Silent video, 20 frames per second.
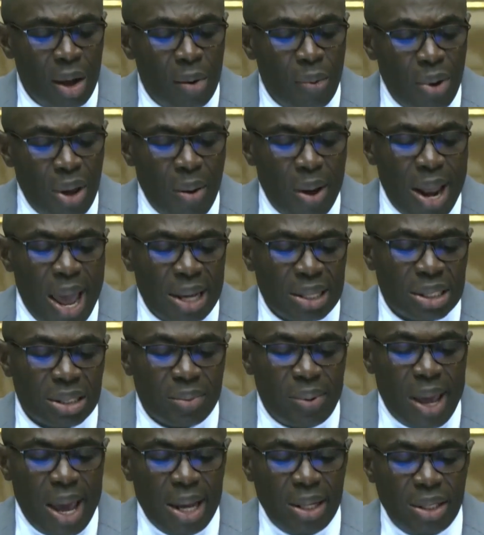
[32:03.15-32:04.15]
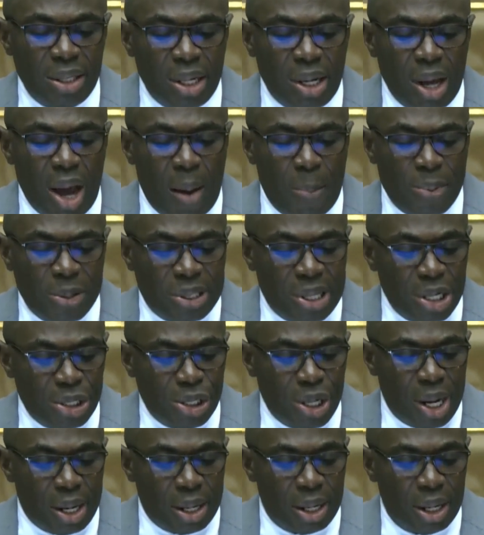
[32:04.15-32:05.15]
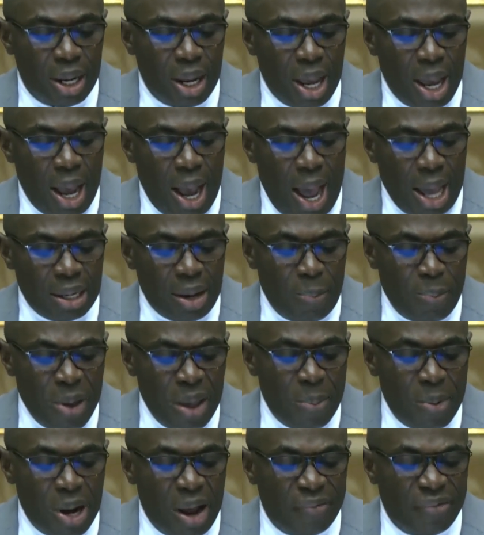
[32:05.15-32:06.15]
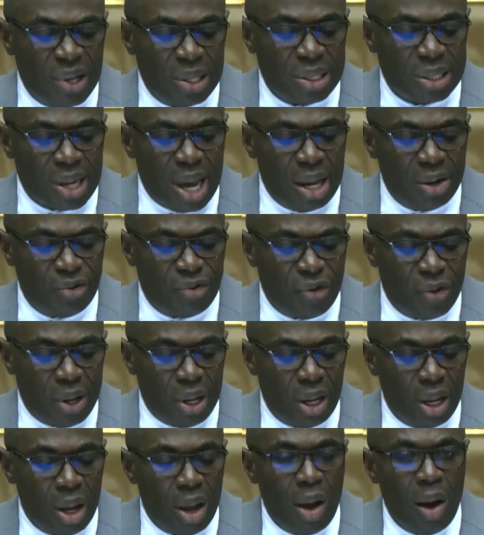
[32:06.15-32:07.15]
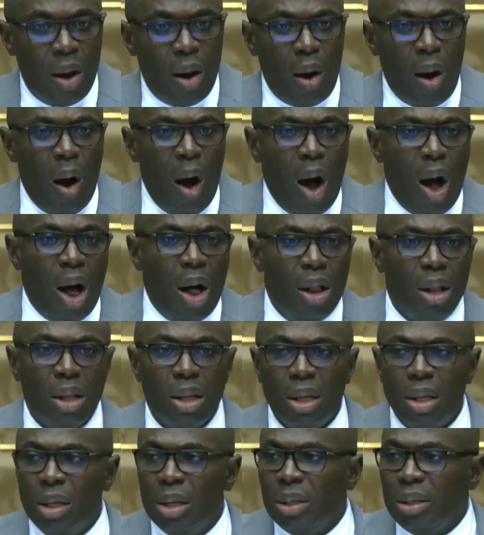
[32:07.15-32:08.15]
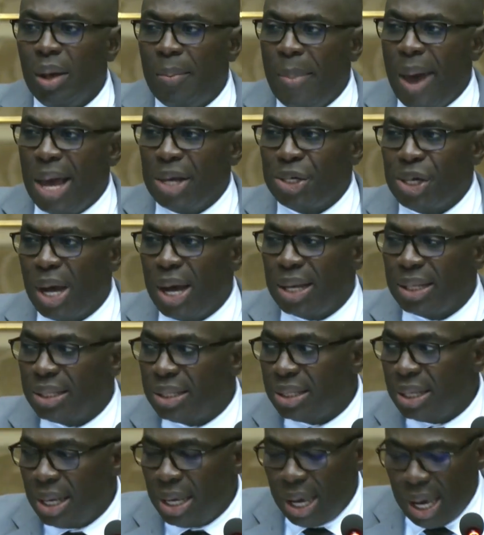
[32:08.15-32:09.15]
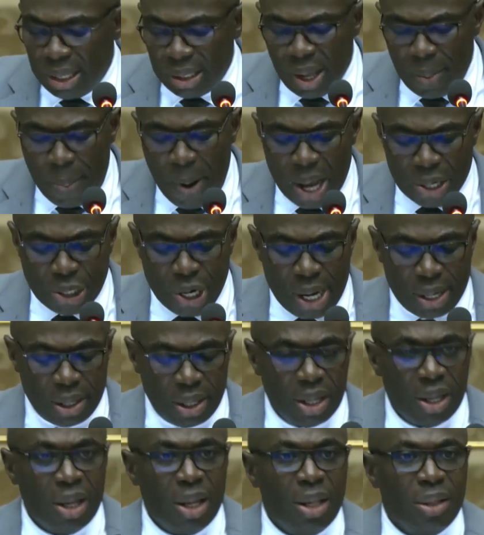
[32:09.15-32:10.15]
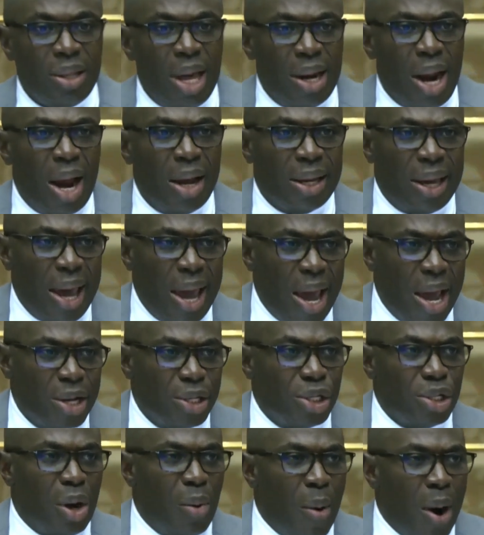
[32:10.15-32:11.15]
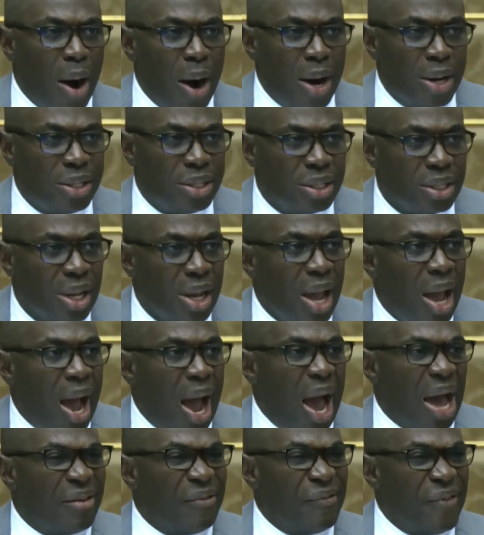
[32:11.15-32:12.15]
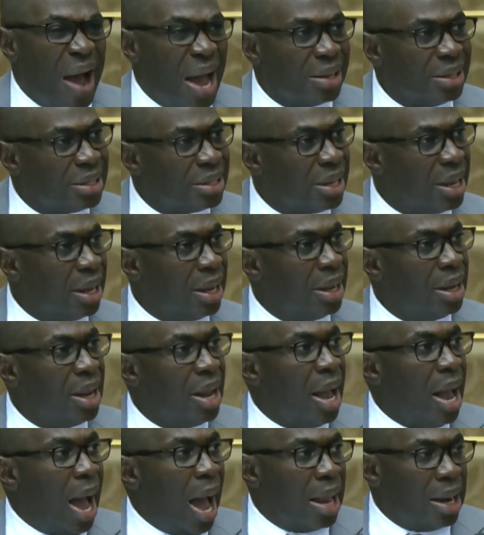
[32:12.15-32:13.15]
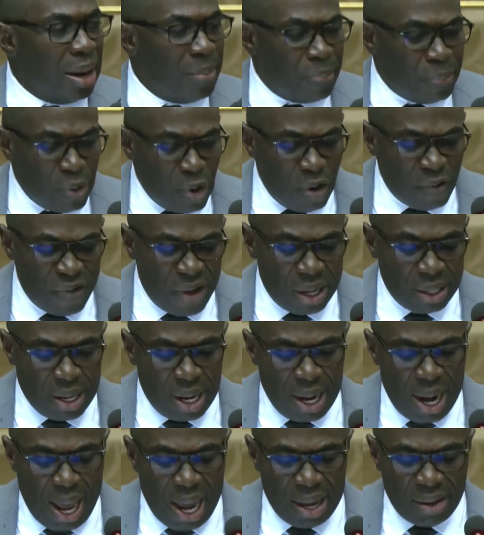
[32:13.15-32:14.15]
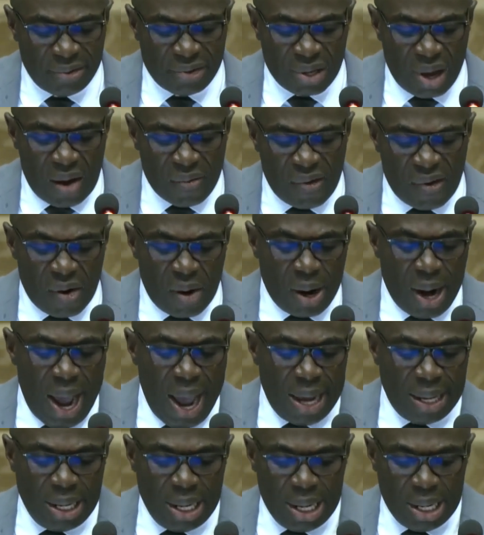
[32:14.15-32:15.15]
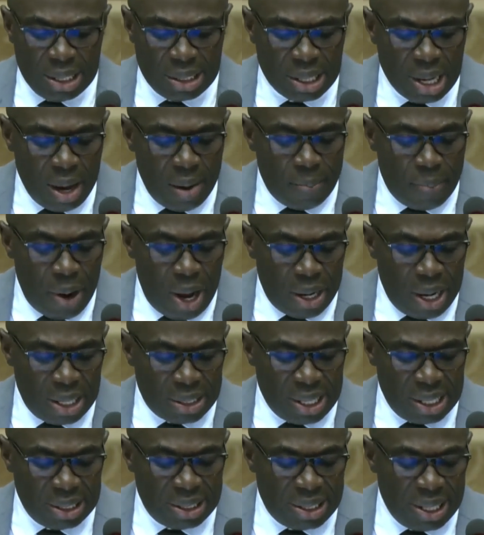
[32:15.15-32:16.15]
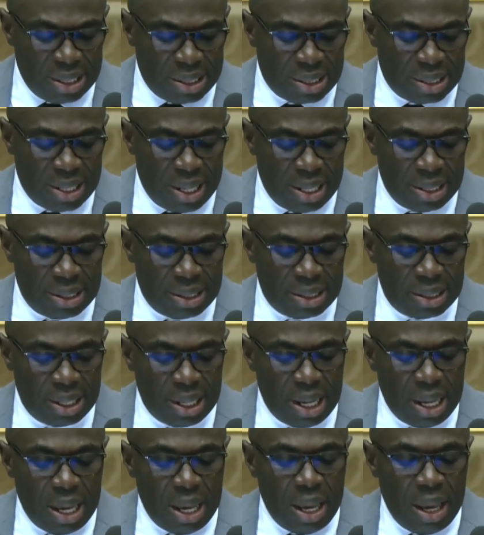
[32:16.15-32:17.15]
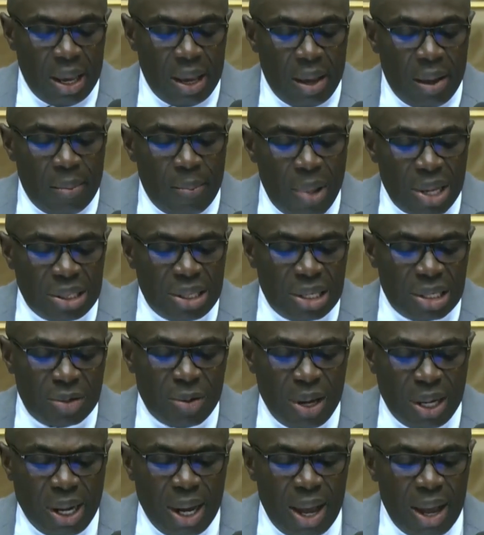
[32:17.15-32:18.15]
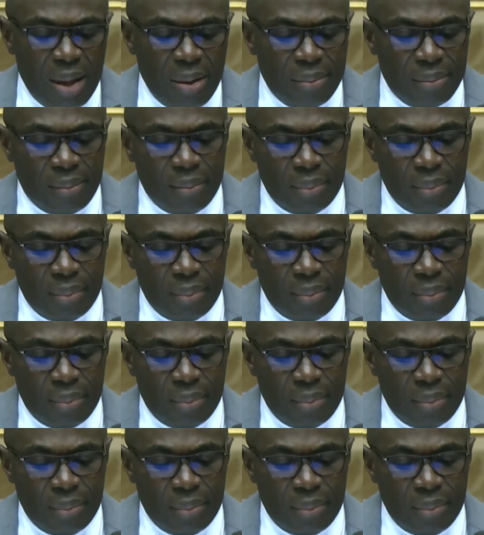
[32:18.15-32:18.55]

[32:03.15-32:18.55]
We will explain to the opposition and the people of this country all the measures in the budget that are geared towards advancing and improving the lives of our Guyanese brothers and sisters. Mr. Speaker,